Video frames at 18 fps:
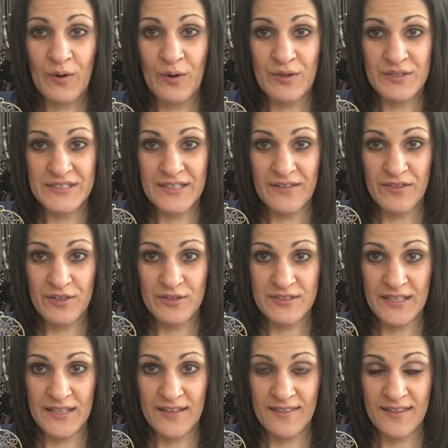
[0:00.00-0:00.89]
or see if
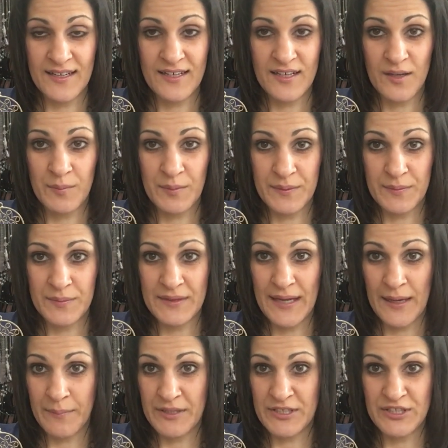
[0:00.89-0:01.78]
there's anything
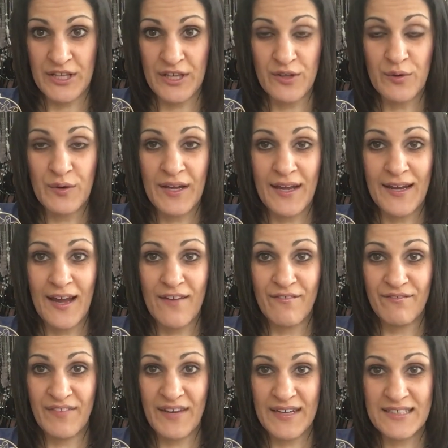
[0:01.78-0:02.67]
damaged that you
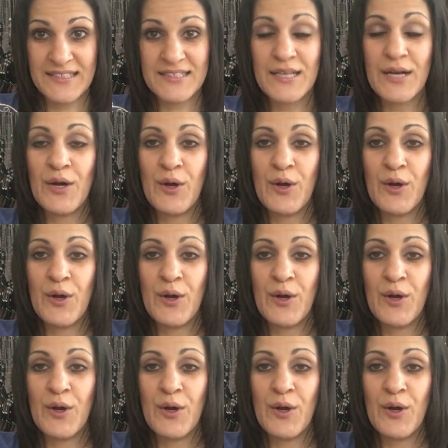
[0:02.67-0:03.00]
cannot fix